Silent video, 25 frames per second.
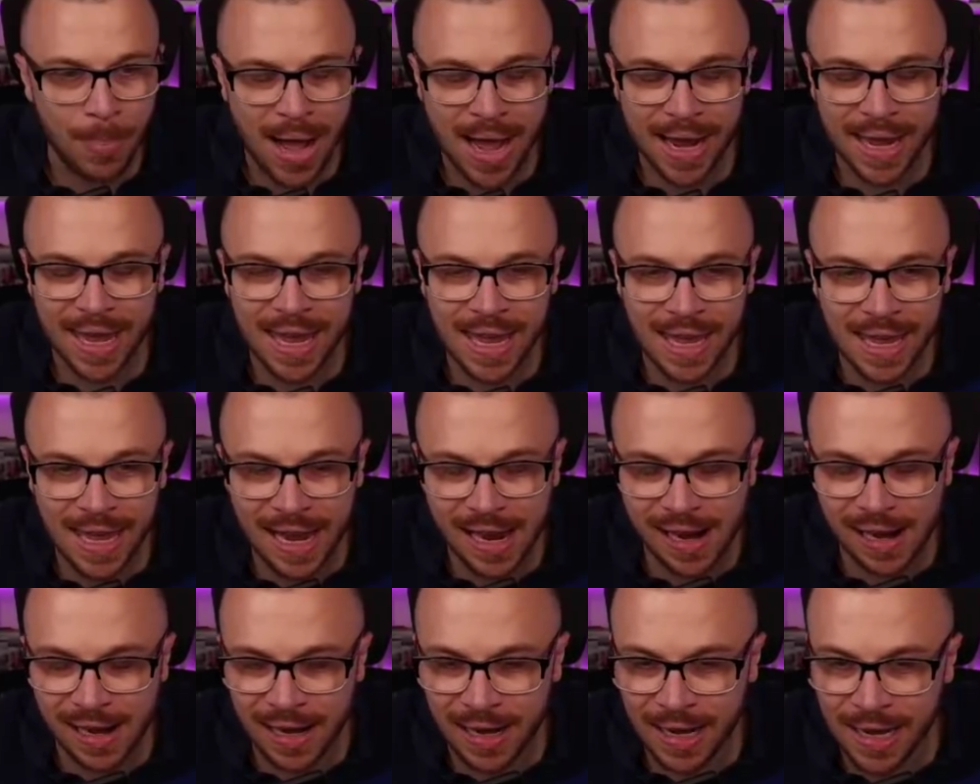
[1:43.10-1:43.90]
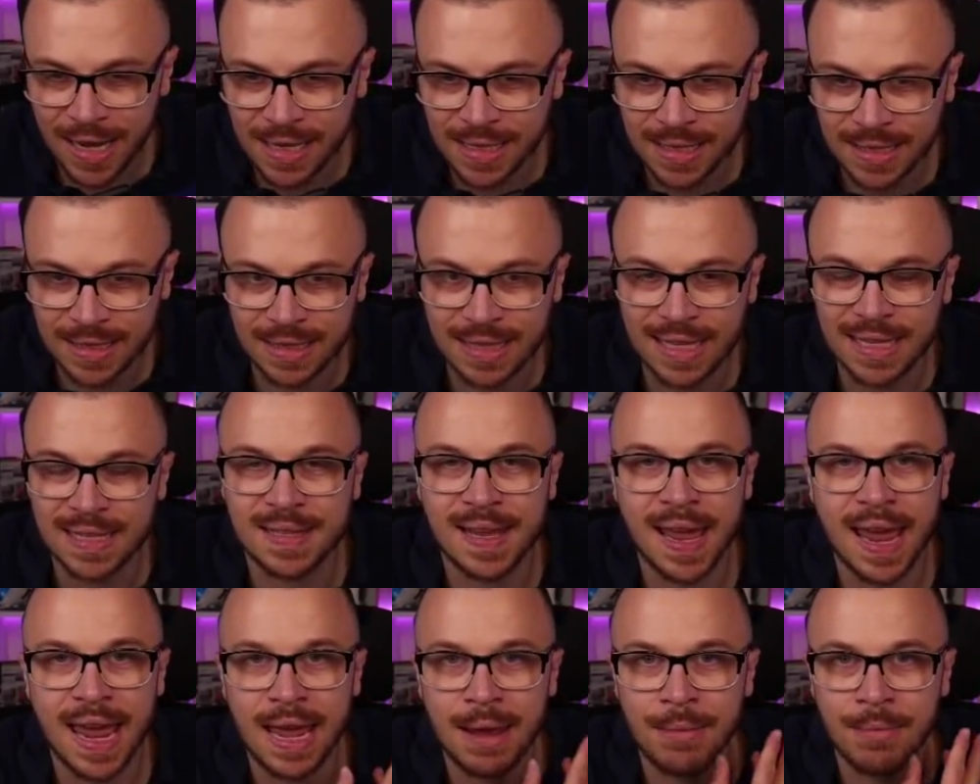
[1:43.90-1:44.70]
Packing Chiellini is the
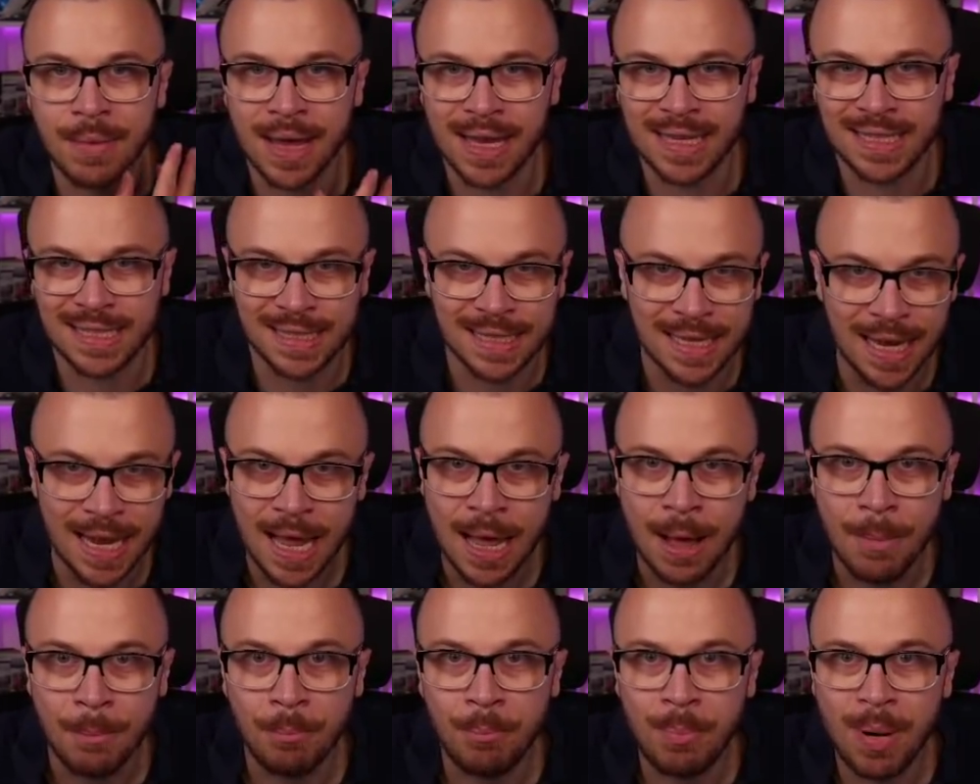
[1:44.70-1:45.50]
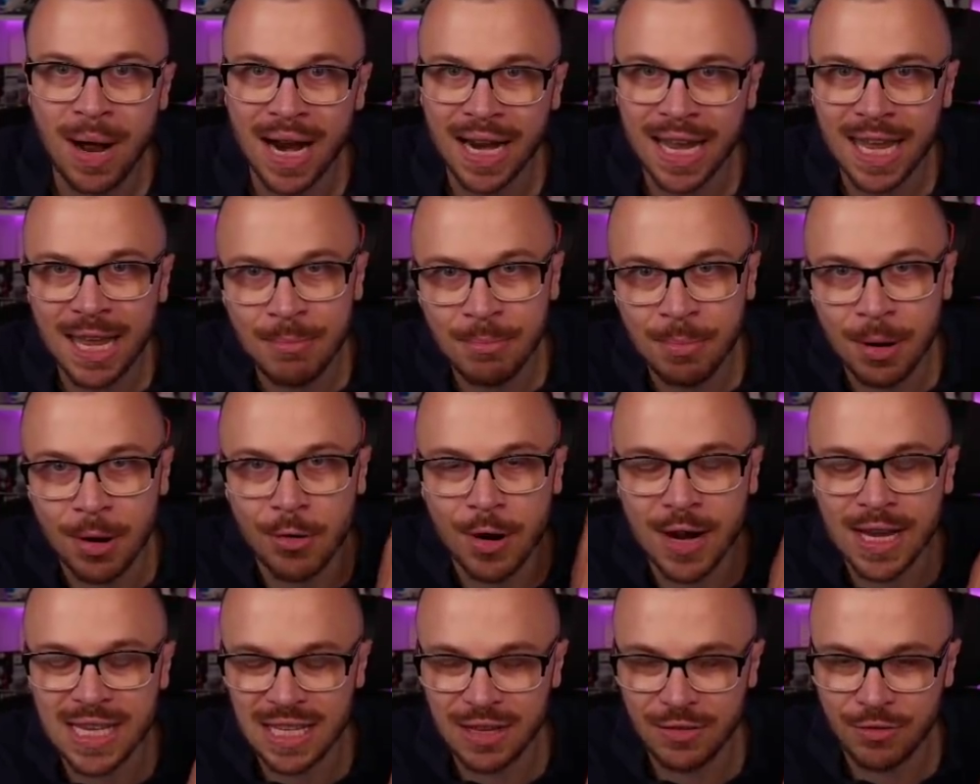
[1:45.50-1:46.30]
same as packing
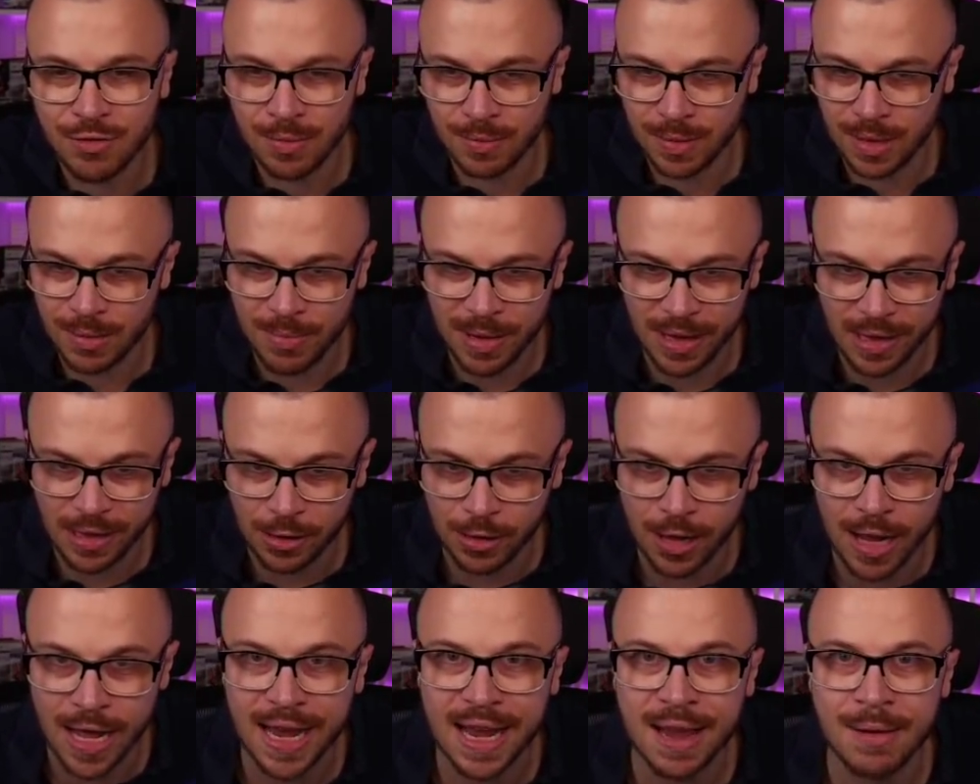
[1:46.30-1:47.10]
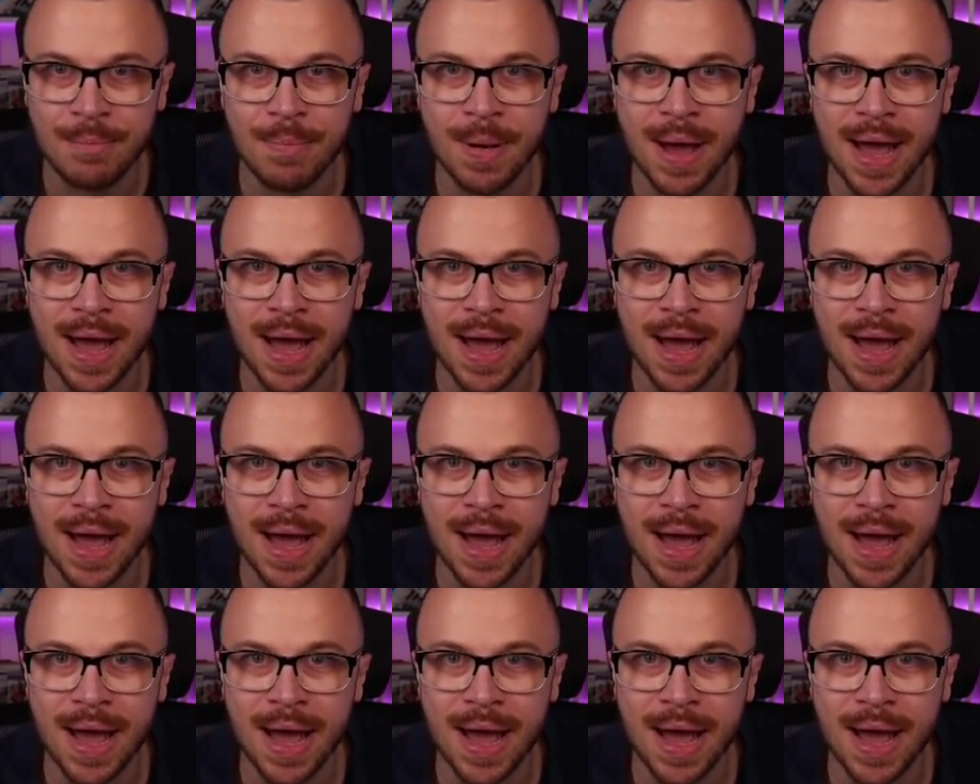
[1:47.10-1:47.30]
Baresi from the middle icon